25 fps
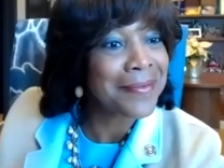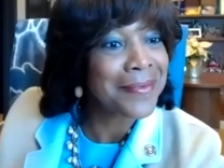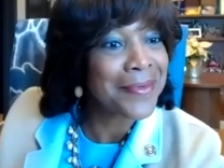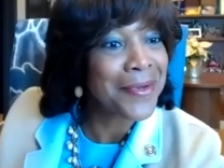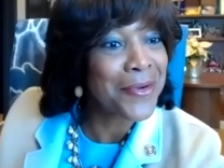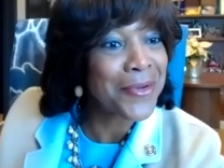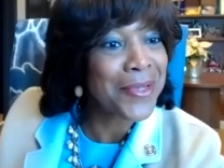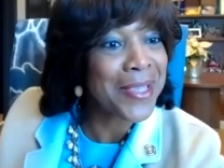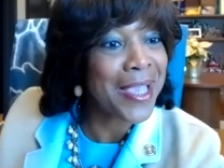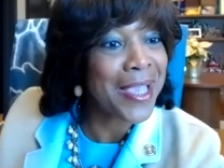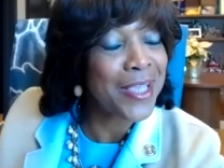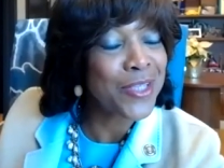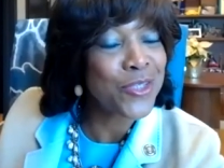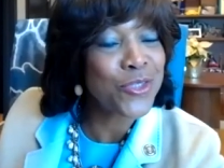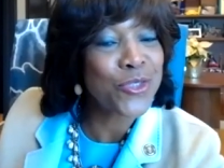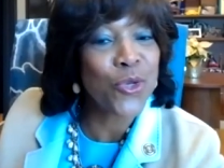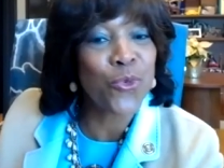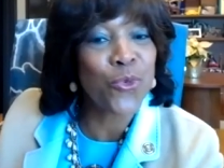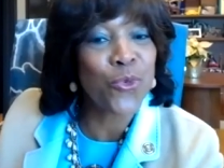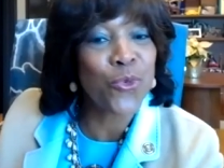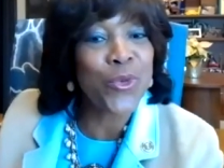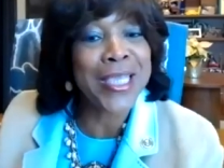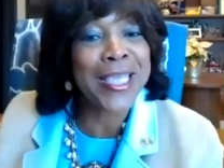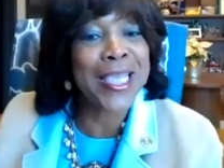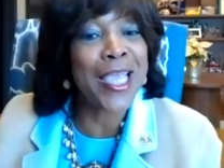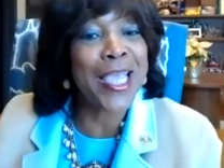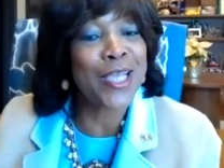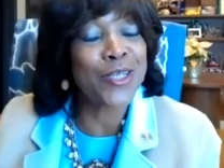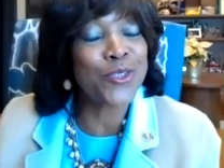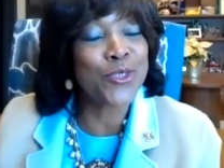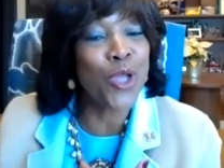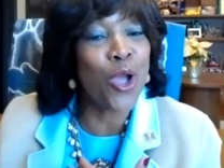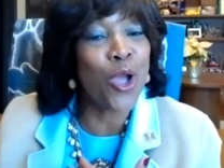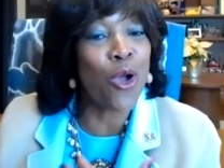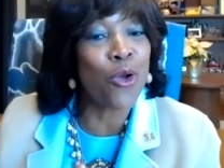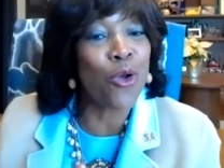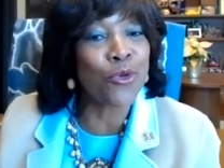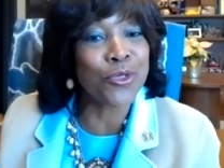Okay, so we can't
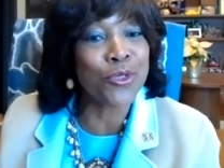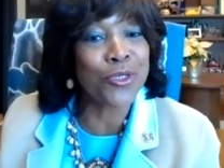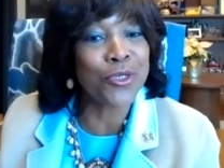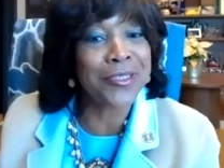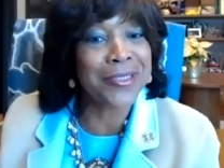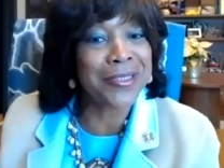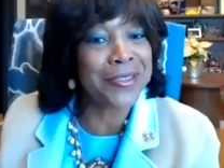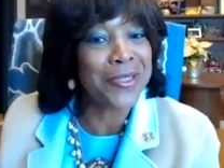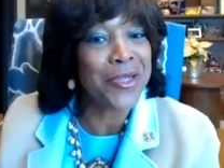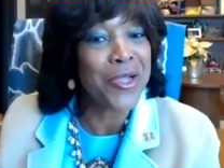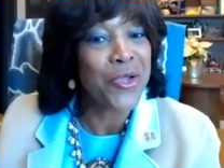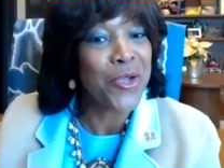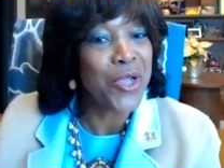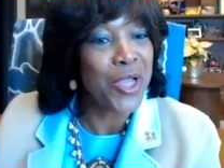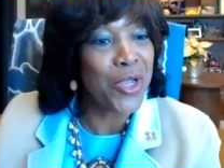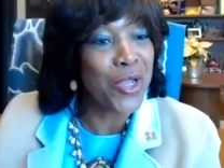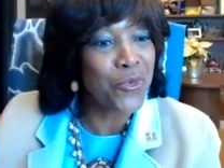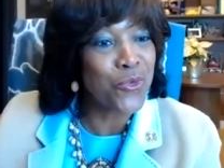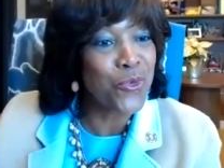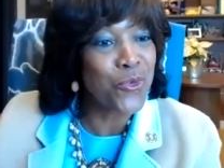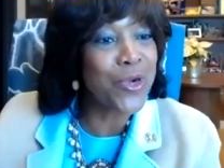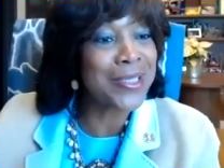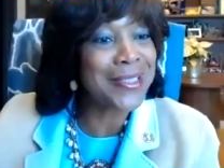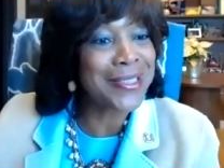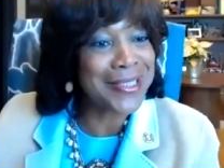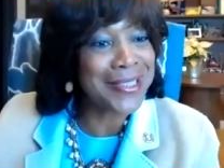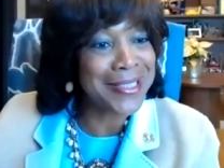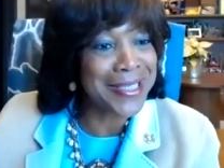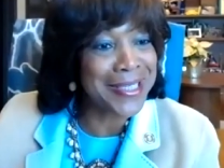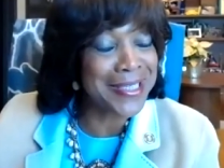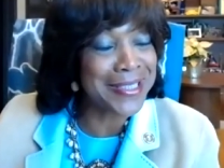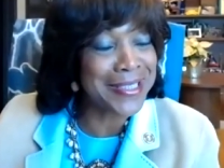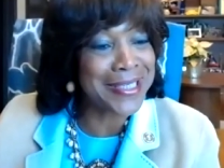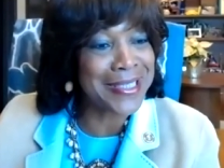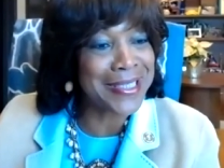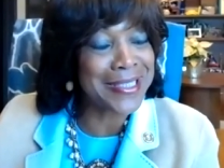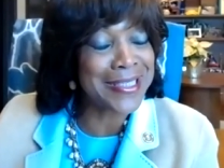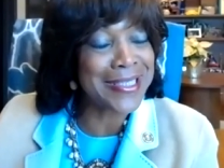talk in one
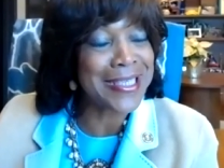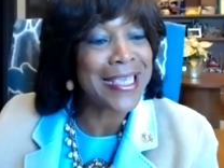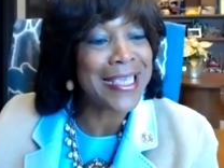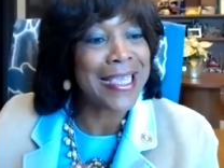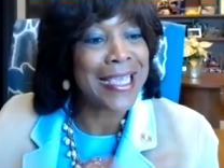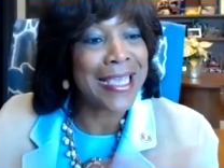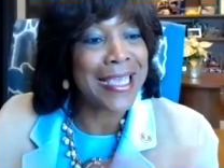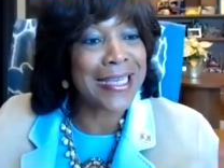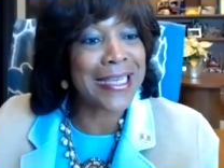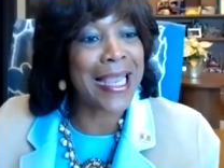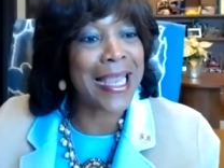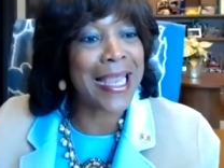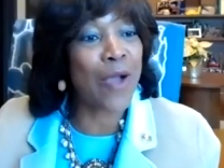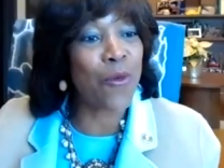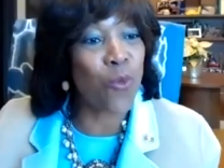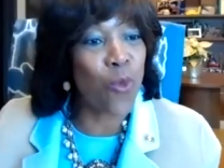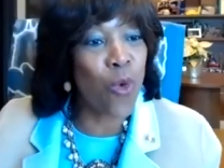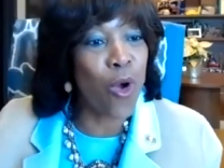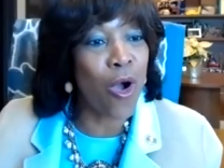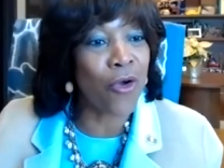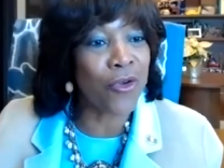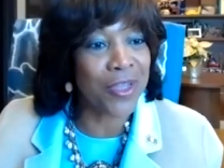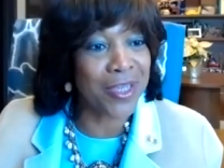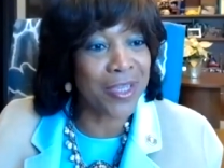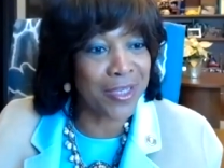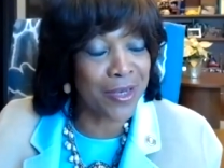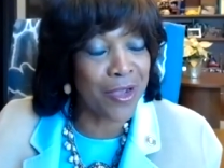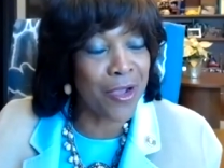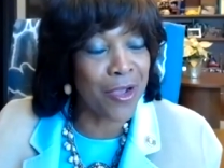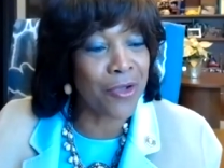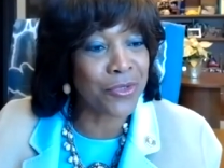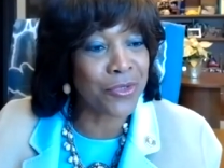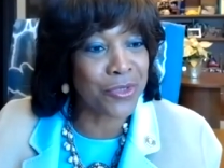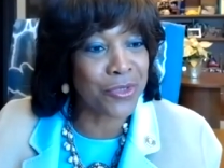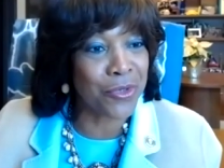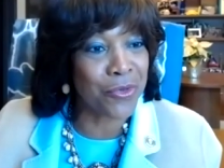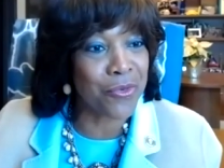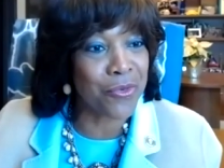sentence and not walk it
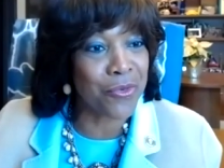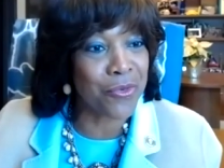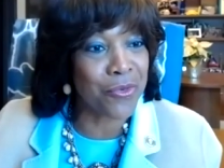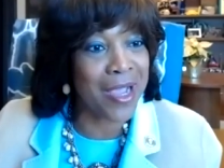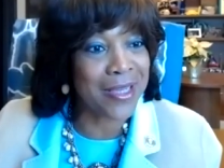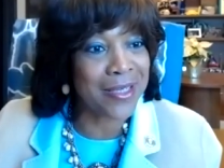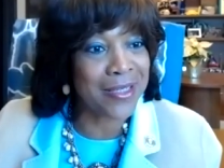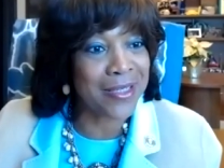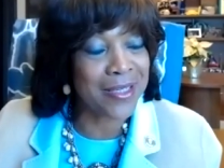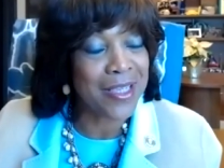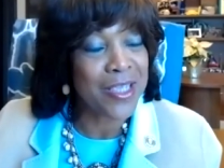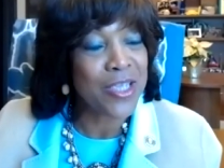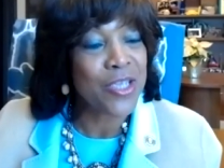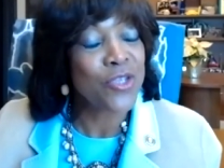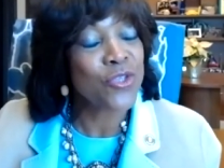also, right?